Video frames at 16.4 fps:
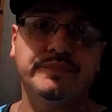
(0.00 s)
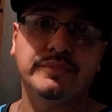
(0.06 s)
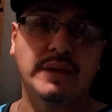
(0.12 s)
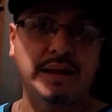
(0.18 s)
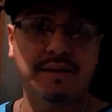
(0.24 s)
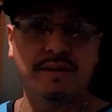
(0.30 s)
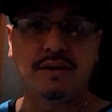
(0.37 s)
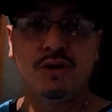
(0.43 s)

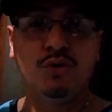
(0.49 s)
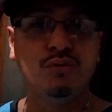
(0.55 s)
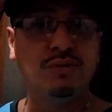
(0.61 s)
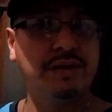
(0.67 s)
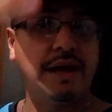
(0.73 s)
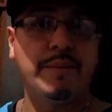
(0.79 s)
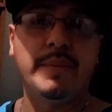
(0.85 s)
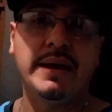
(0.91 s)
salute
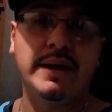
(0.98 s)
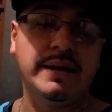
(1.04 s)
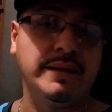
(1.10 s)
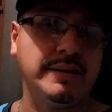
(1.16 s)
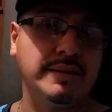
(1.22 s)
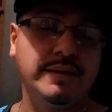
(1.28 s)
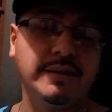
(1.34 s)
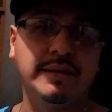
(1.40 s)
that, man.
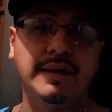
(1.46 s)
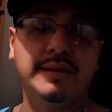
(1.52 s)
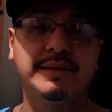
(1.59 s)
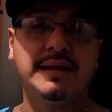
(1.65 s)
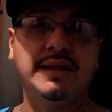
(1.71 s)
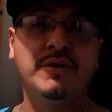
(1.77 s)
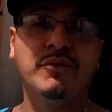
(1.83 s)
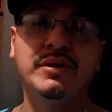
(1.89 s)
As I
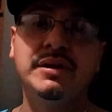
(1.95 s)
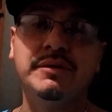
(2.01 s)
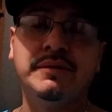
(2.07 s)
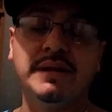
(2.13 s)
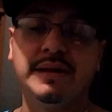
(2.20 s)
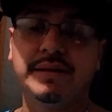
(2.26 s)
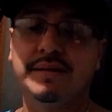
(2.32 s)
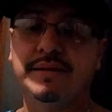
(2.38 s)
said earlier,
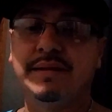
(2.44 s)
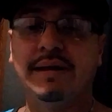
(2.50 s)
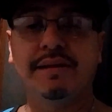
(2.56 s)
that's